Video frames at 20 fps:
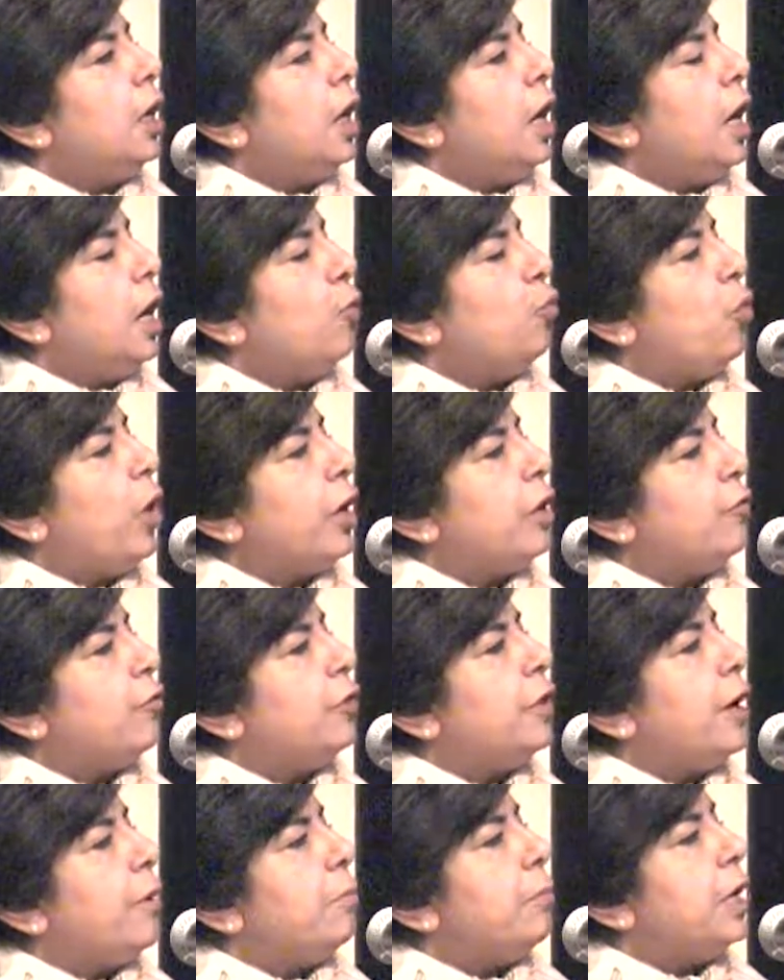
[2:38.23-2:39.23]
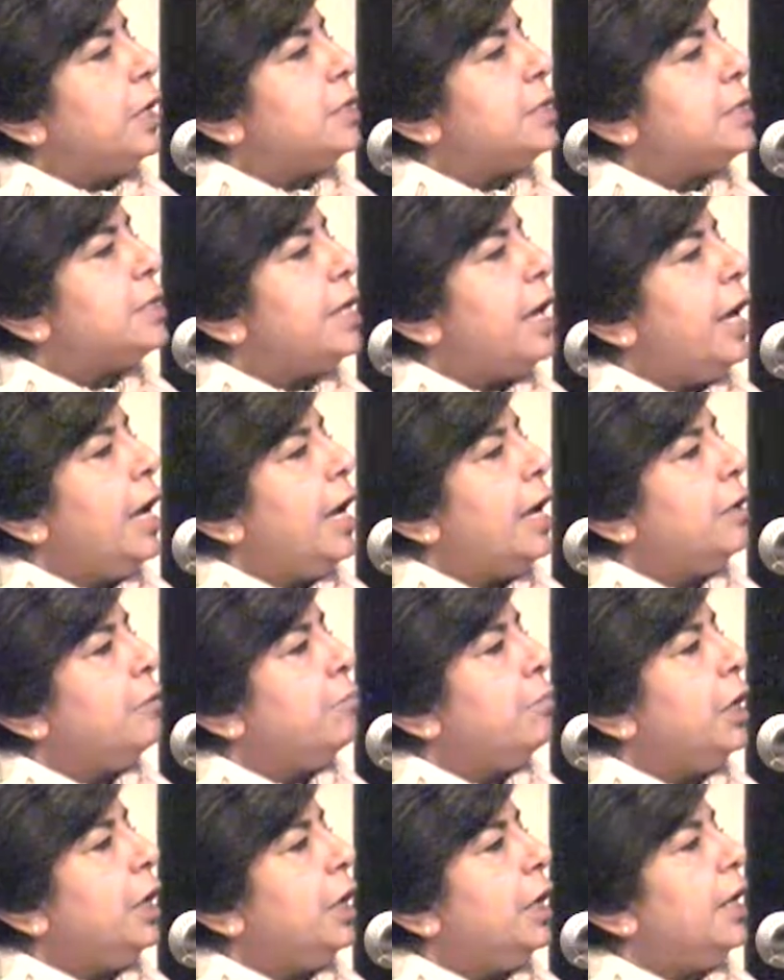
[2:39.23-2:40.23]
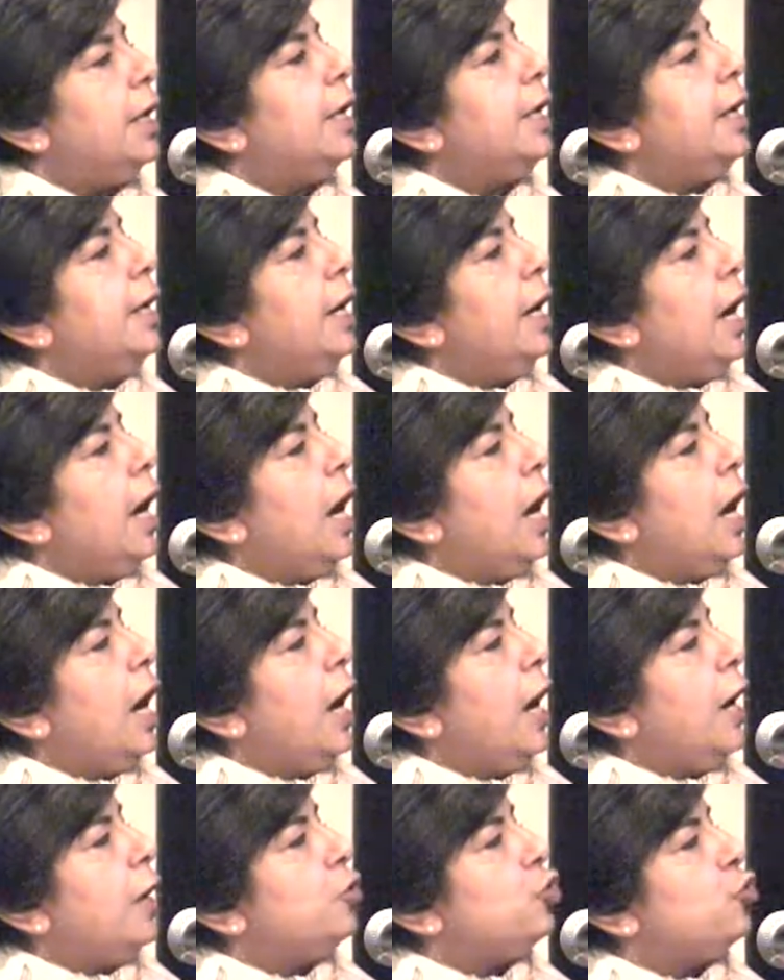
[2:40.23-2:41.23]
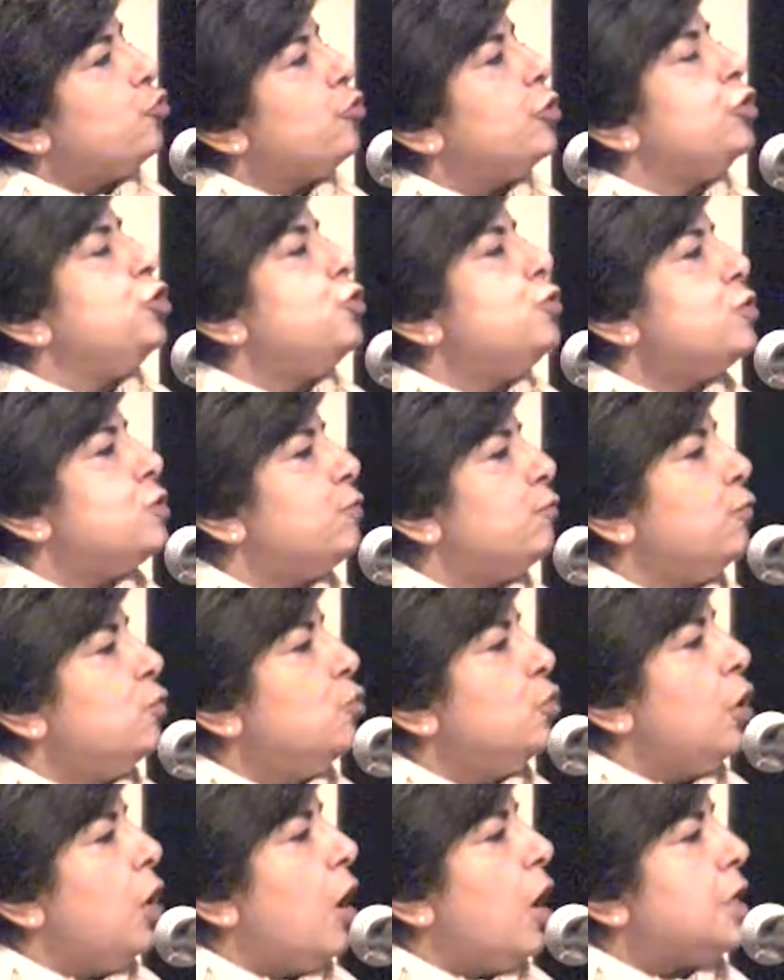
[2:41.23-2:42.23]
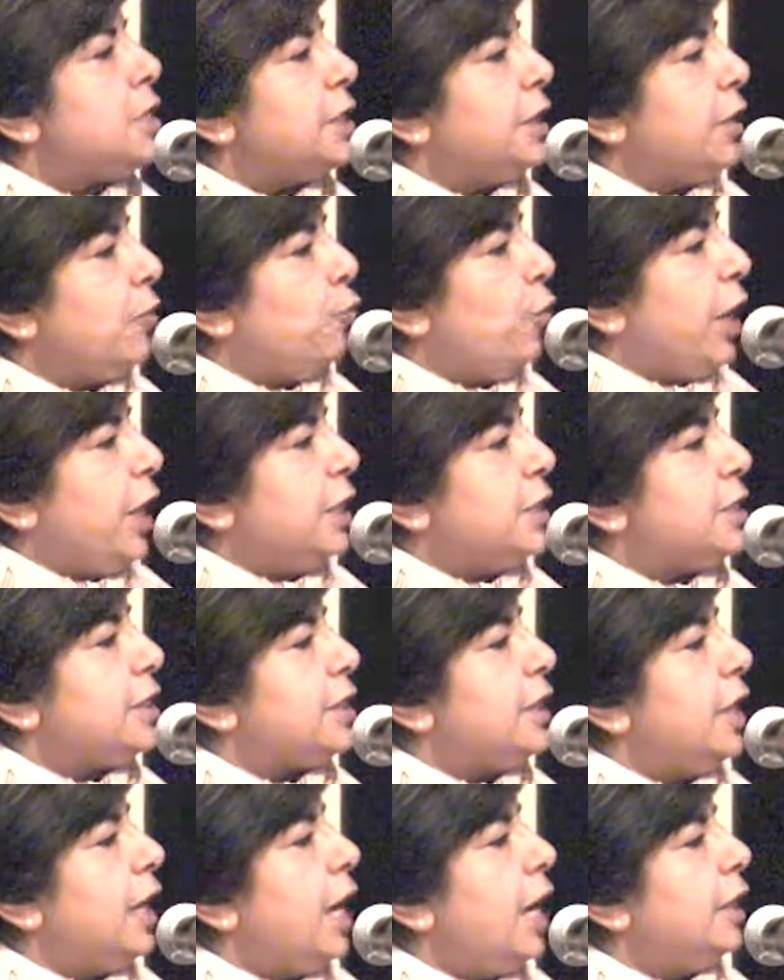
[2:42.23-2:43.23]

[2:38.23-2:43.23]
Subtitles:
one of them as A and B, to reduce food loss and waste.